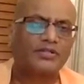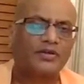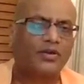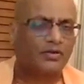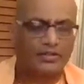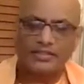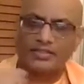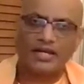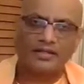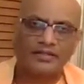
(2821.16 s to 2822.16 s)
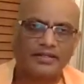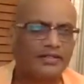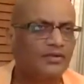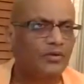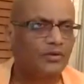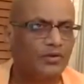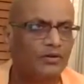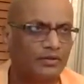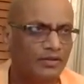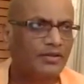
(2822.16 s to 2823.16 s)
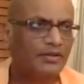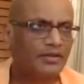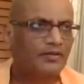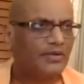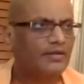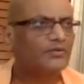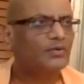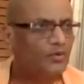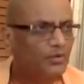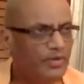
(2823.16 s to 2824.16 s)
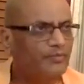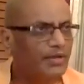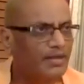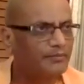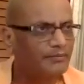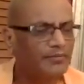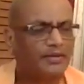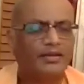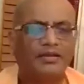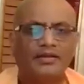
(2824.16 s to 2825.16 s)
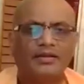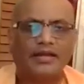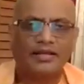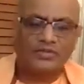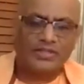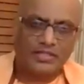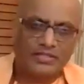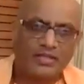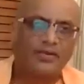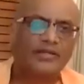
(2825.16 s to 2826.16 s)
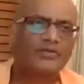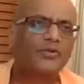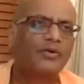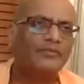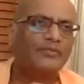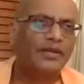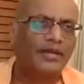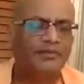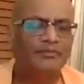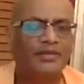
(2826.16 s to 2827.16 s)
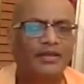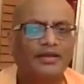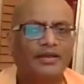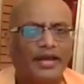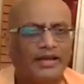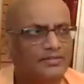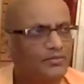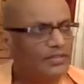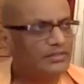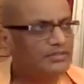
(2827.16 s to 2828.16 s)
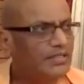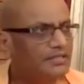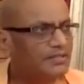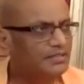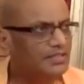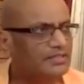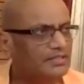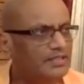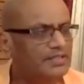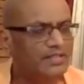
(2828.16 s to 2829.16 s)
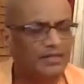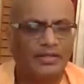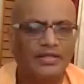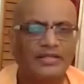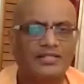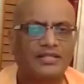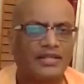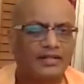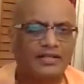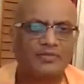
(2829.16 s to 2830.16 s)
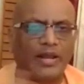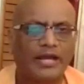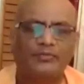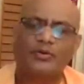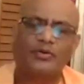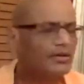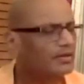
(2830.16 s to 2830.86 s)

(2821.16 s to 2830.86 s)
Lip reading: or not. He started taking the roll call. We had to go and bring him. Someone has to go and bring him. And once he's in his table, in his chair, in his blackboard,